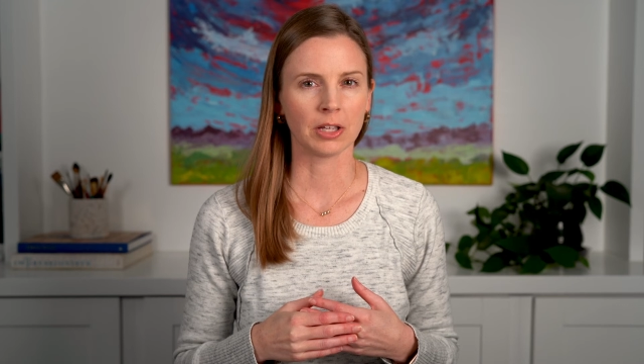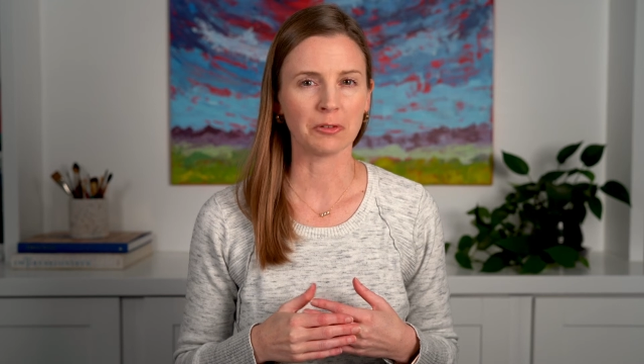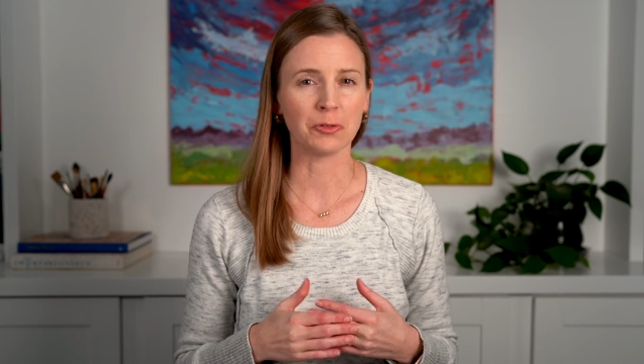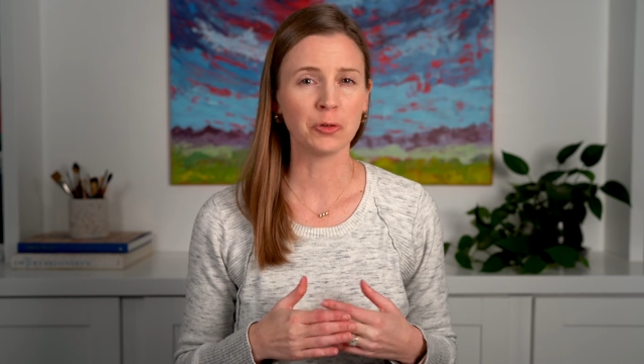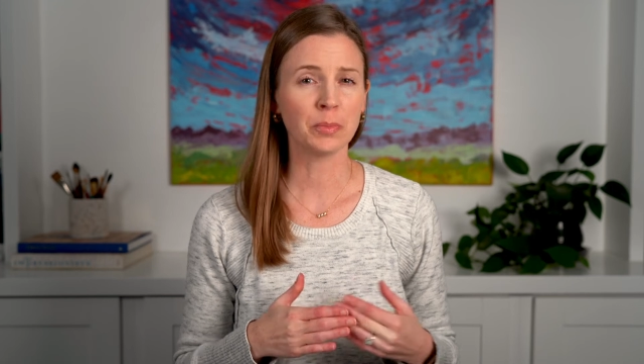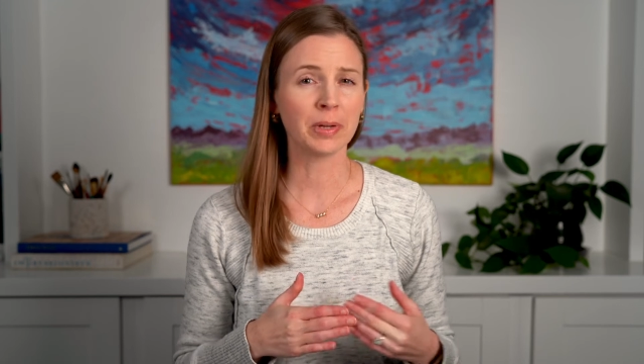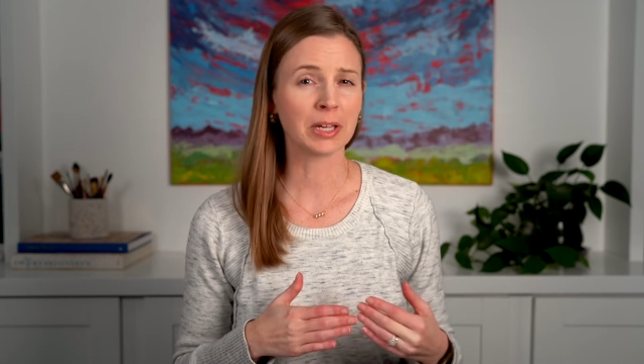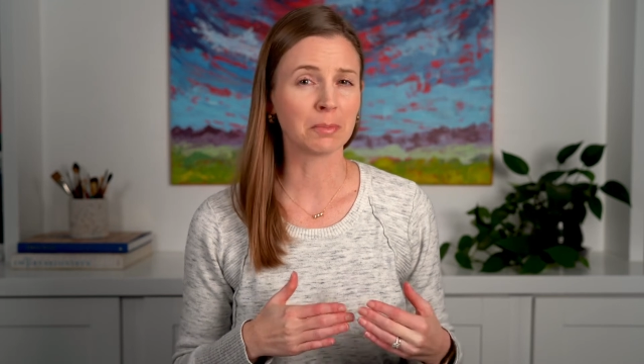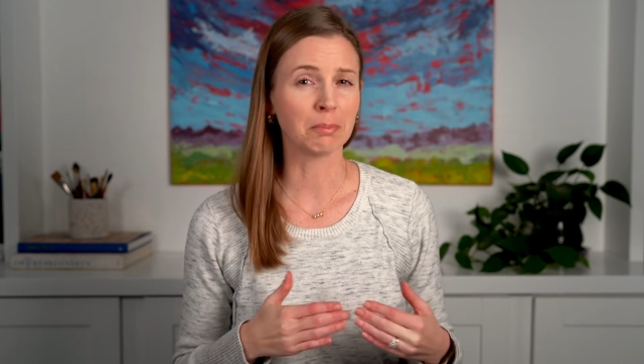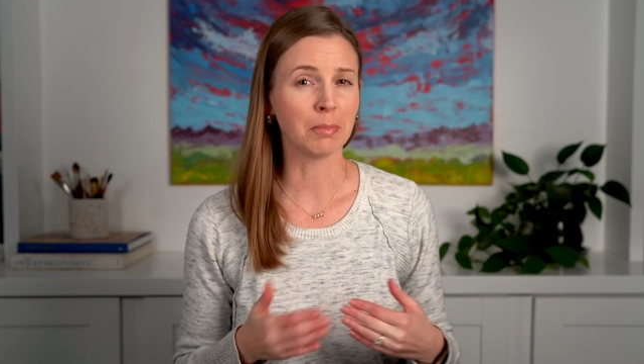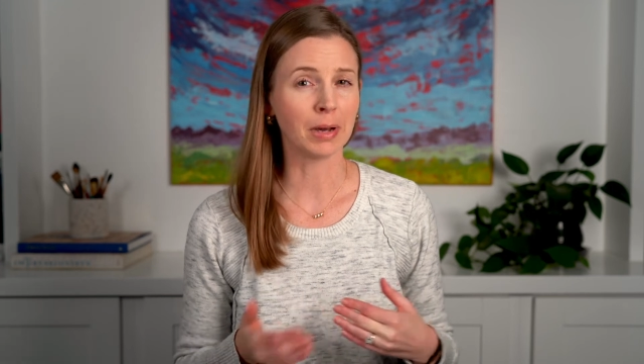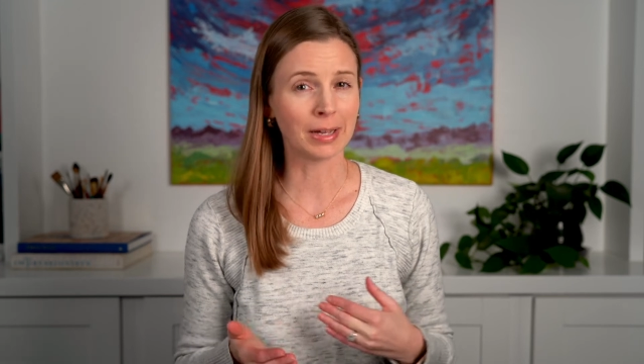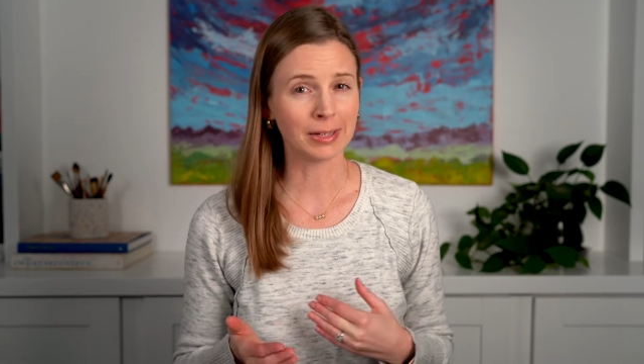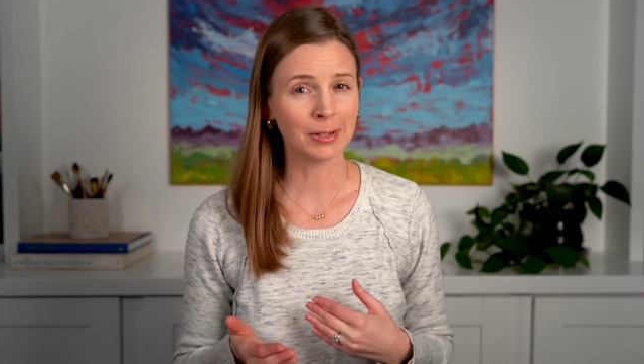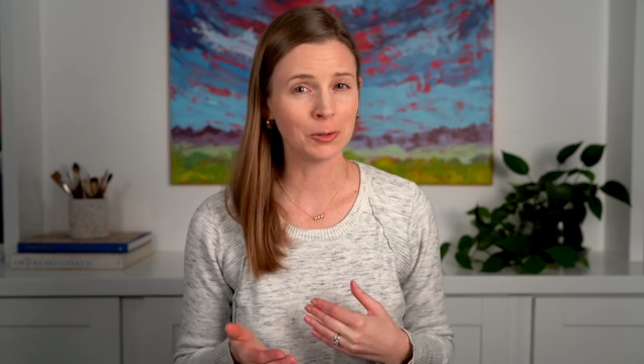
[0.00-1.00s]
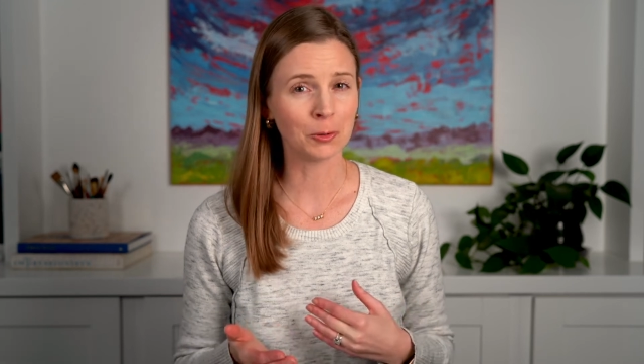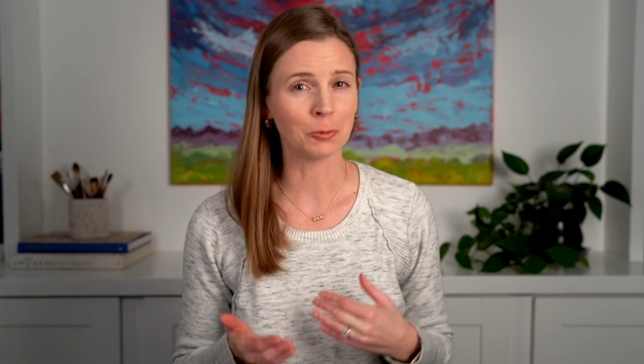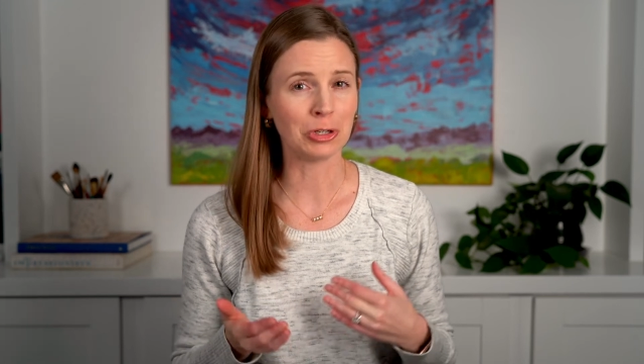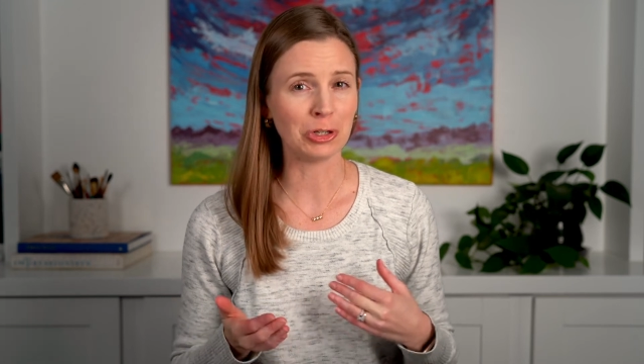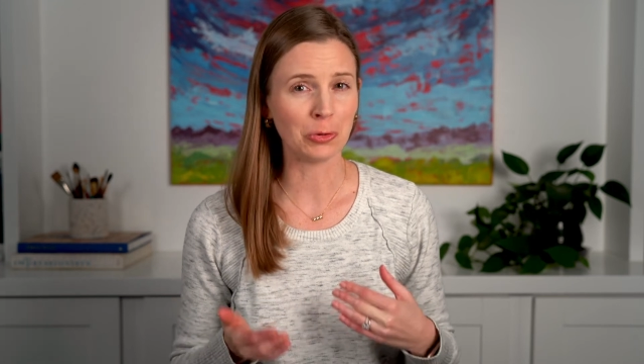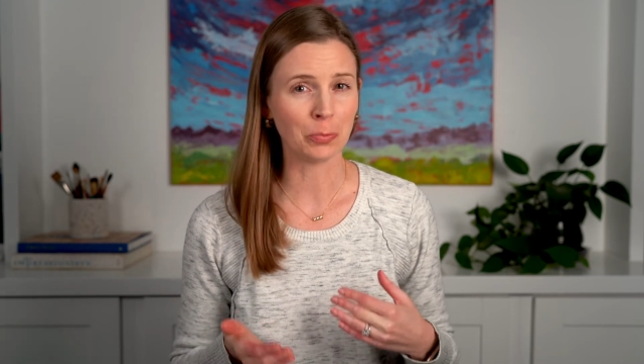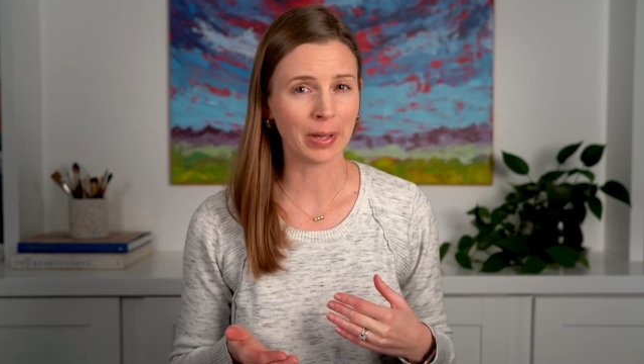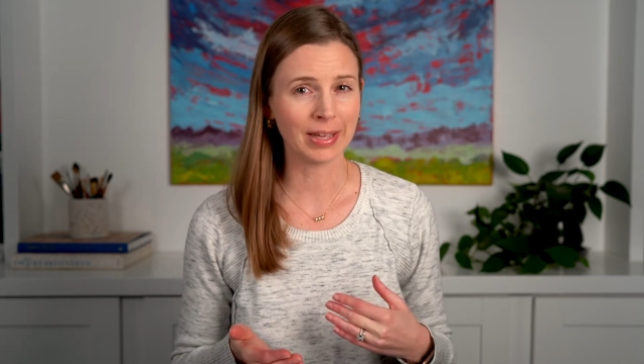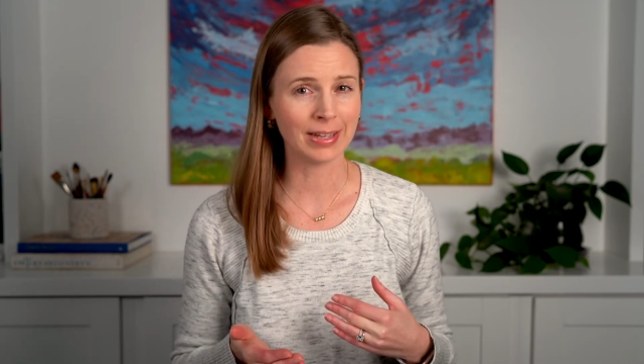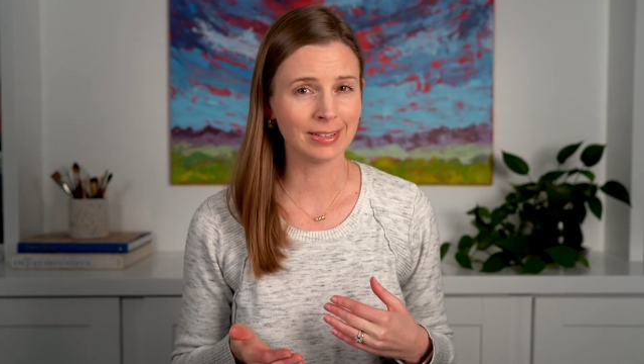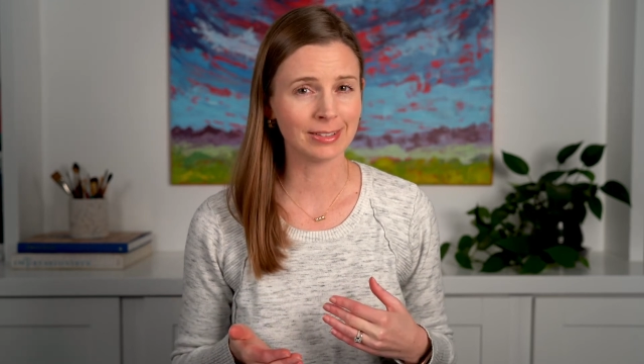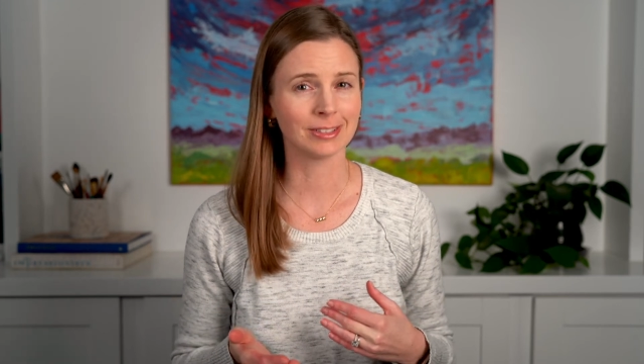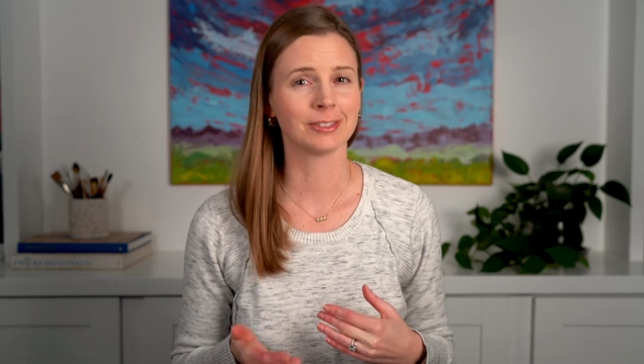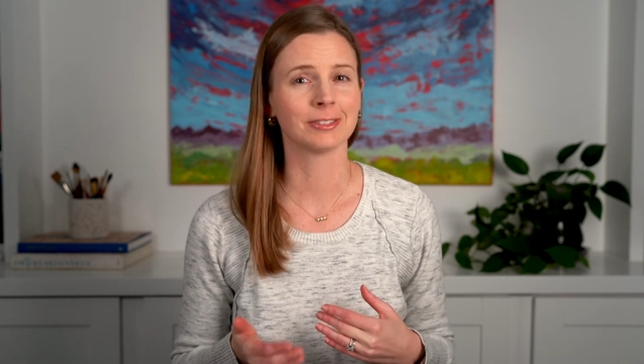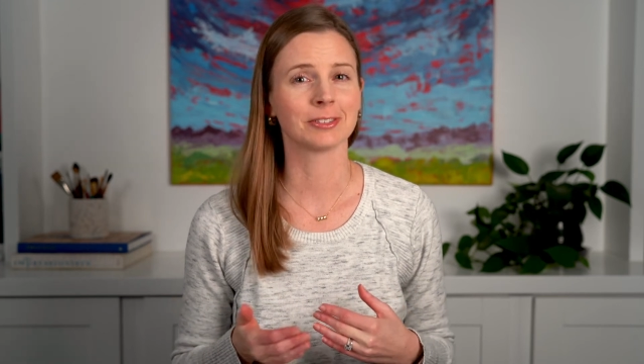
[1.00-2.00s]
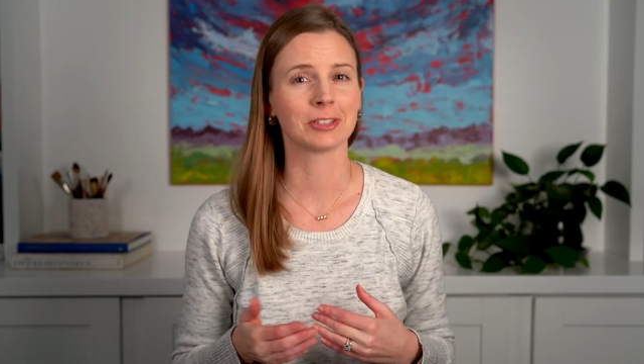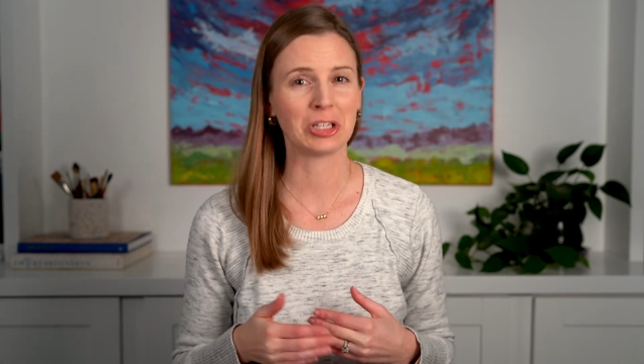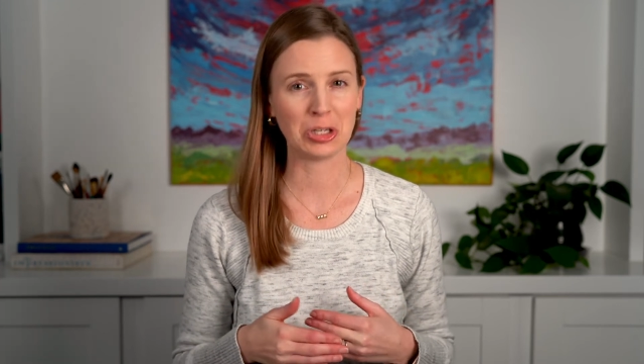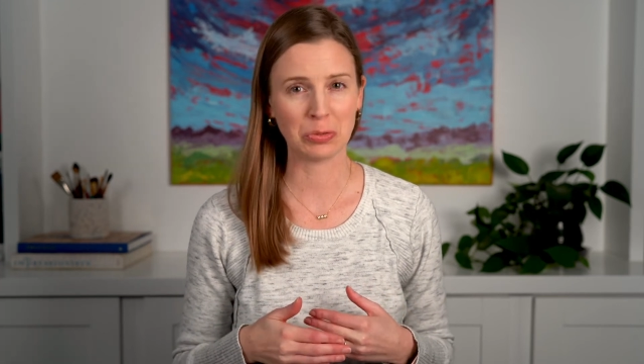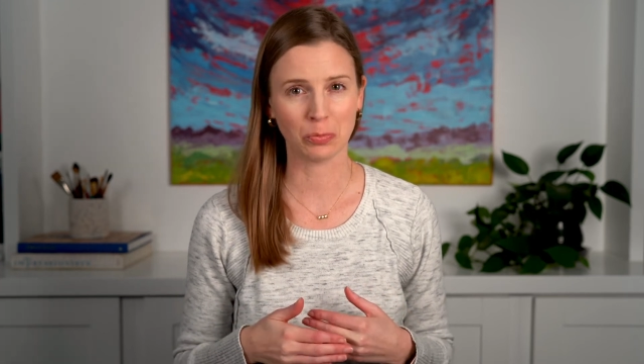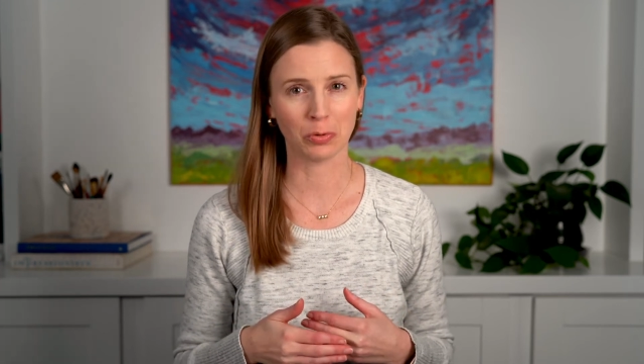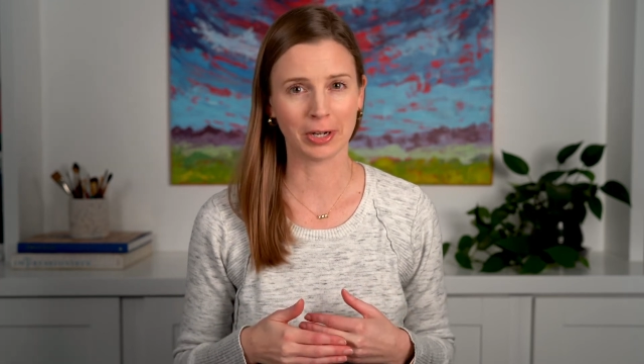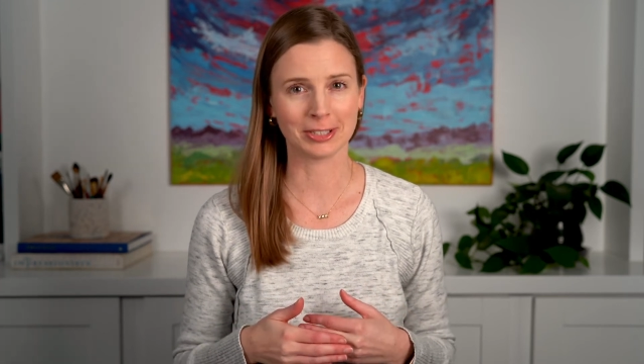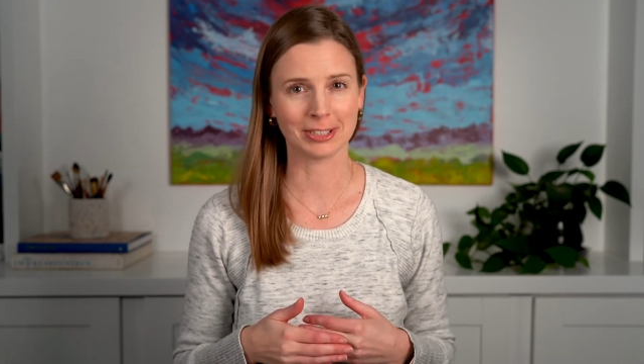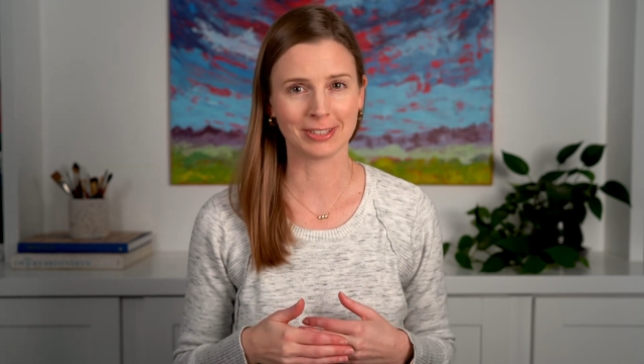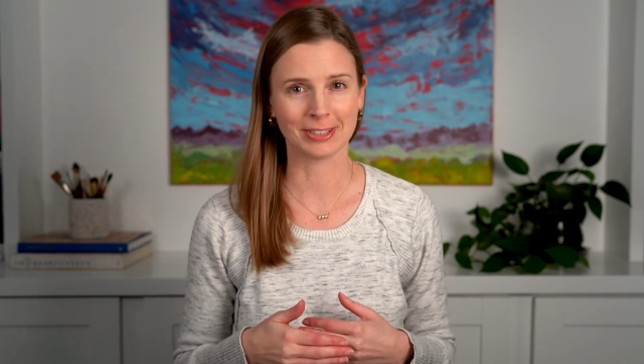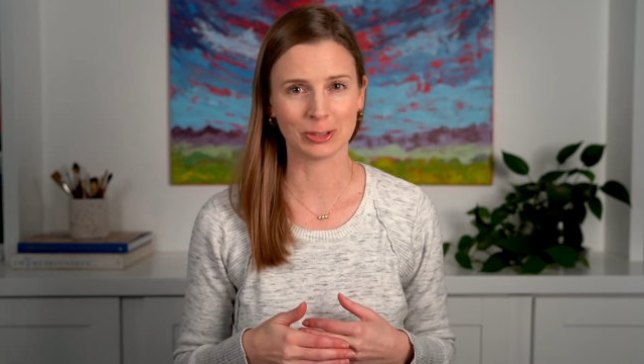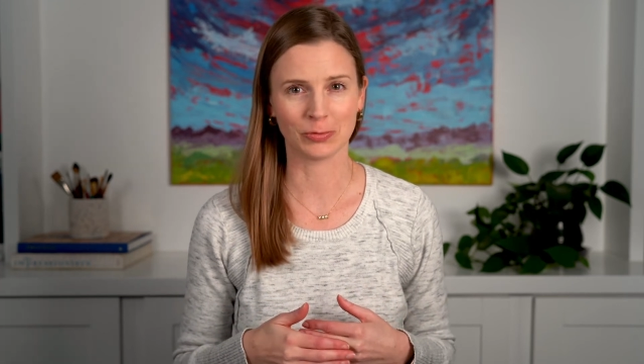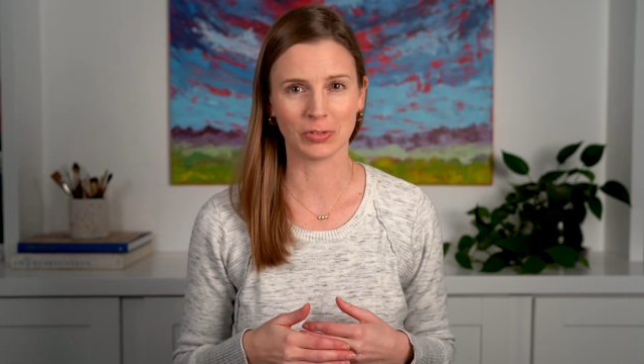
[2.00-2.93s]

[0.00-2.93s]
If you make mud when you paint, keep watching this